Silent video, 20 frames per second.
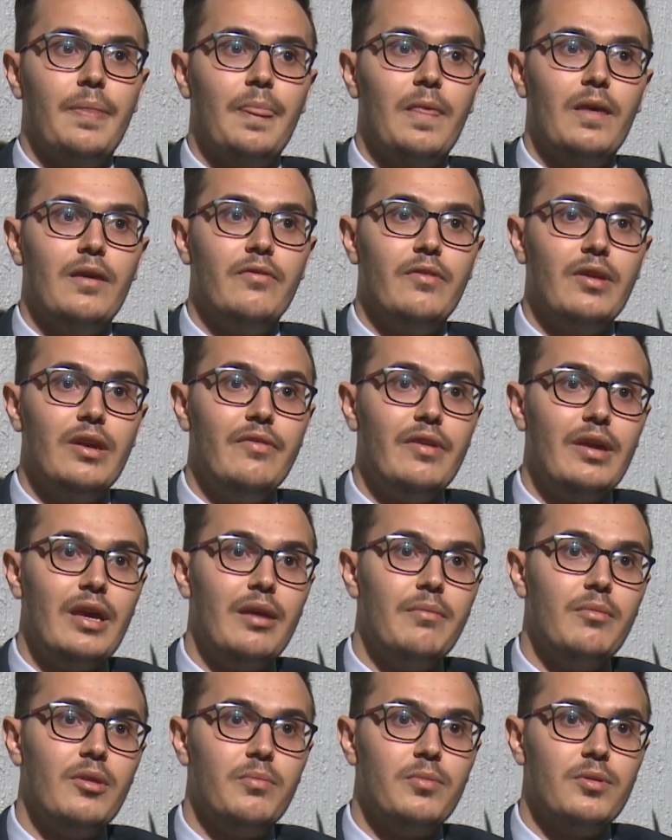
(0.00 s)
giving
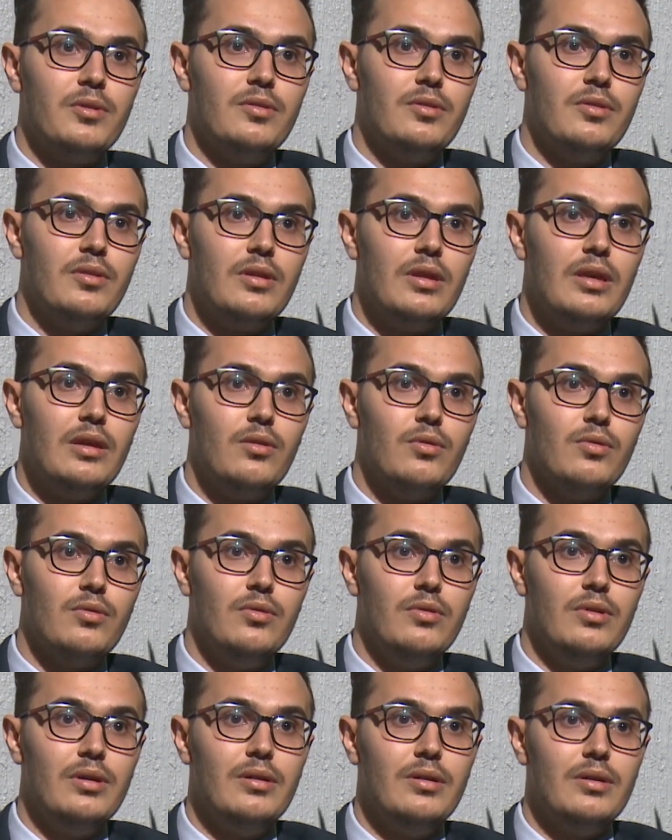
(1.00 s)
him the opportunity
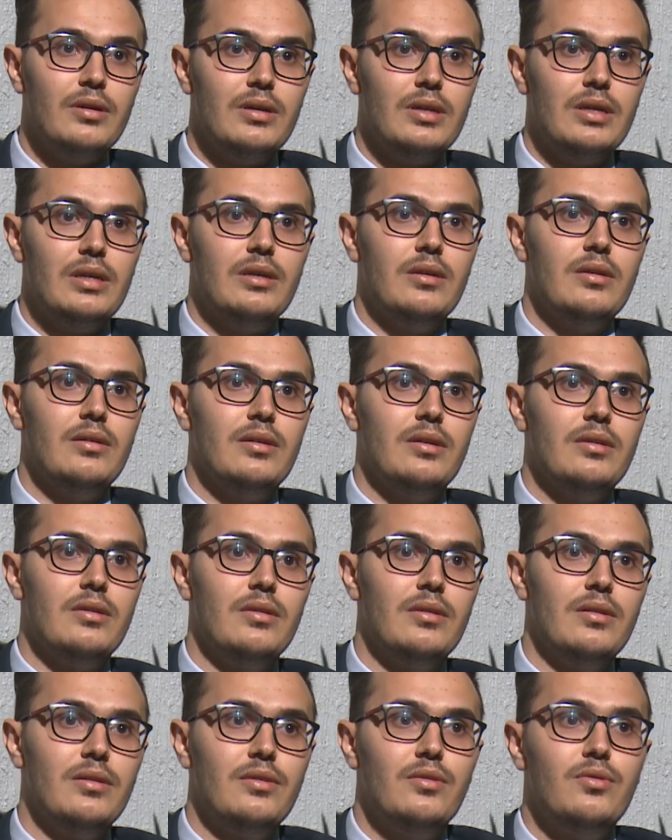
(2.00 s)
to
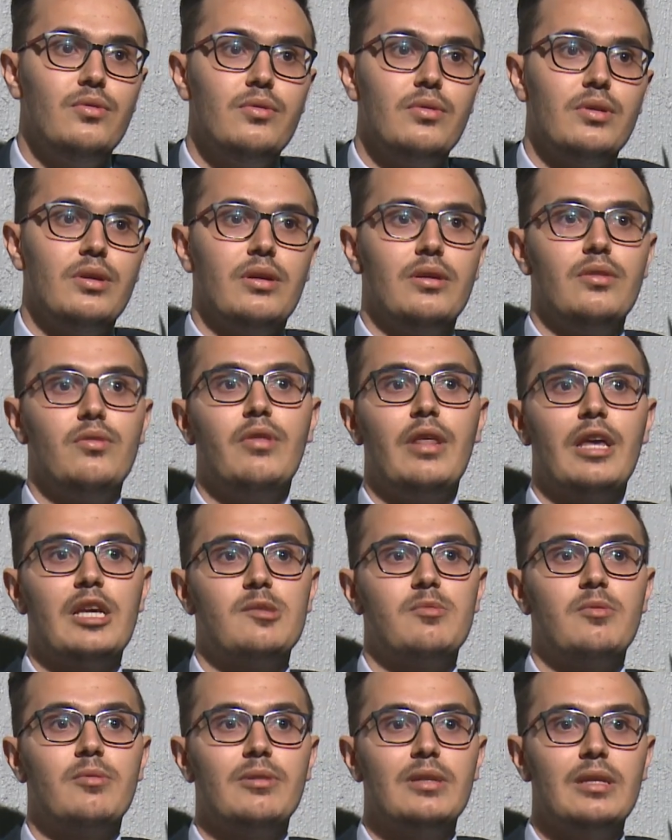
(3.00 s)
do the
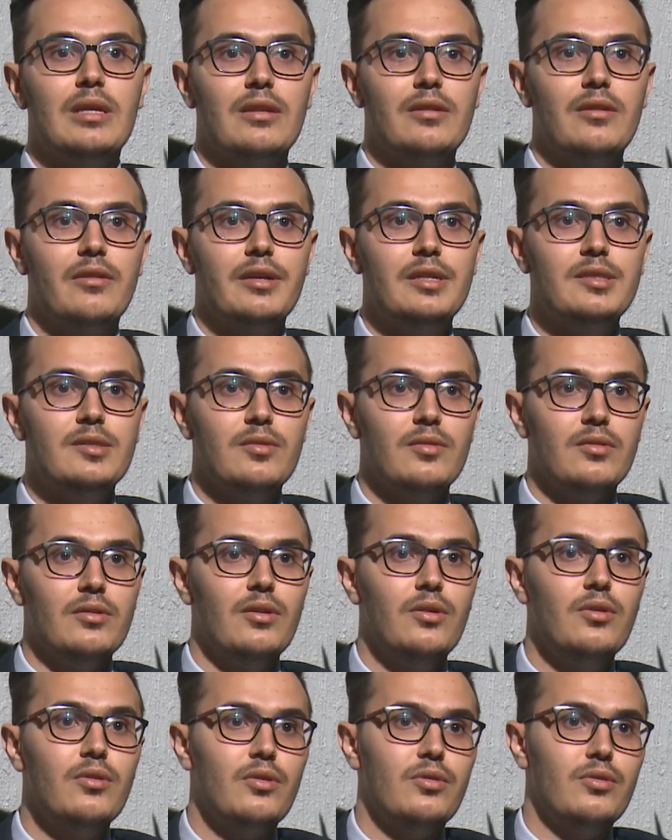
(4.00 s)
experiment under his
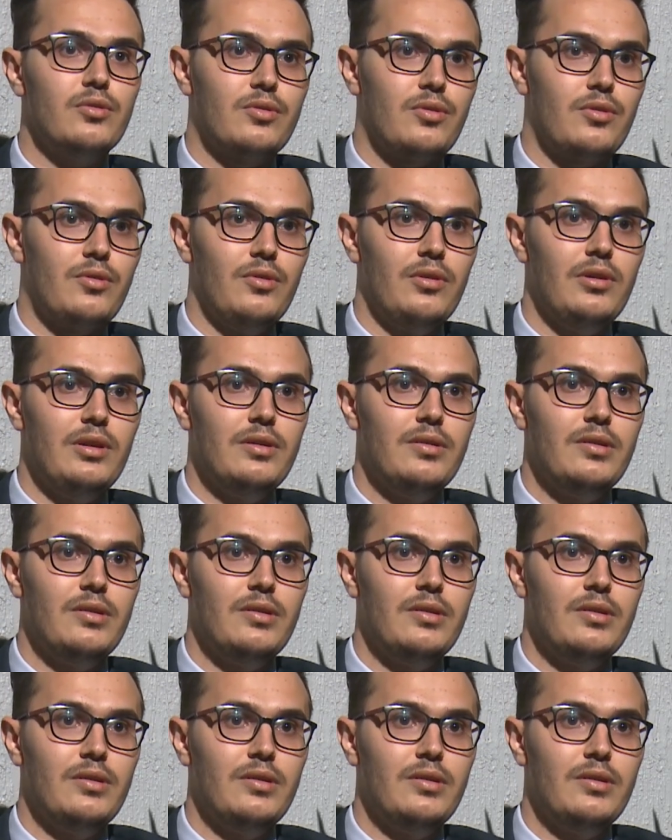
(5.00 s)
own control.